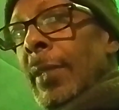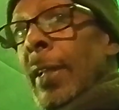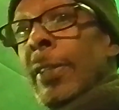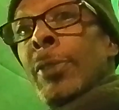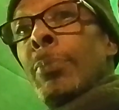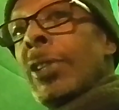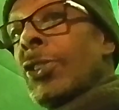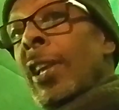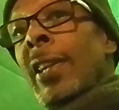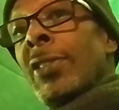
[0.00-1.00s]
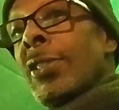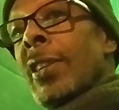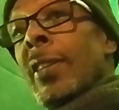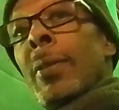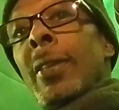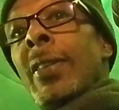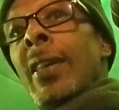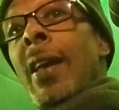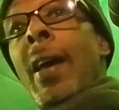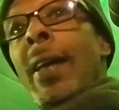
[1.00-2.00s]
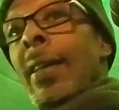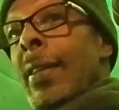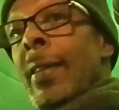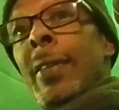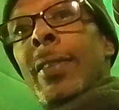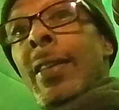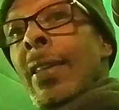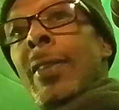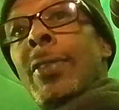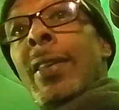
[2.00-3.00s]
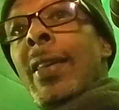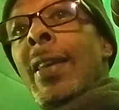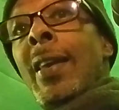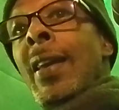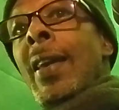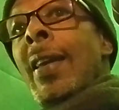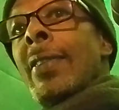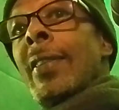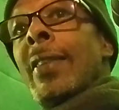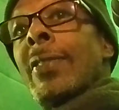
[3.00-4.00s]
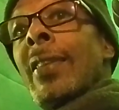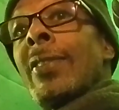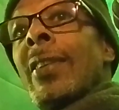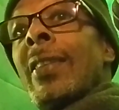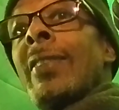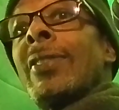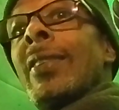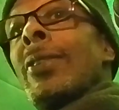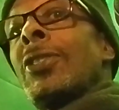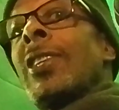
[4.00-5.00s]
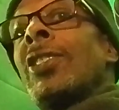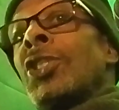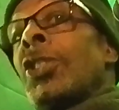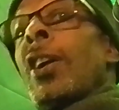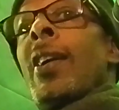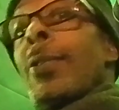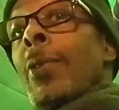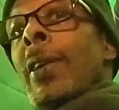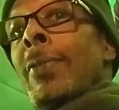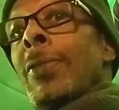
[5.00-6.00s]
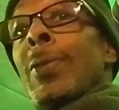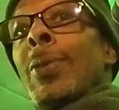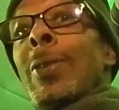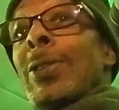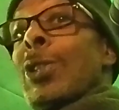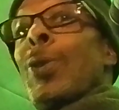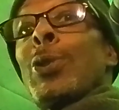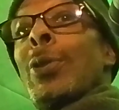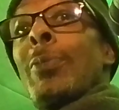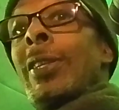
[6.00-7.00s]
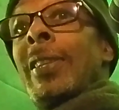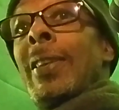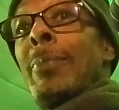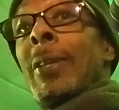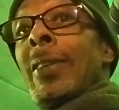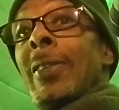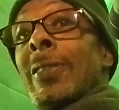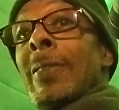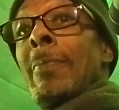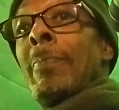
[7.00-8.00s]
And this big change is going to it's it's going to send shockwaves through social media because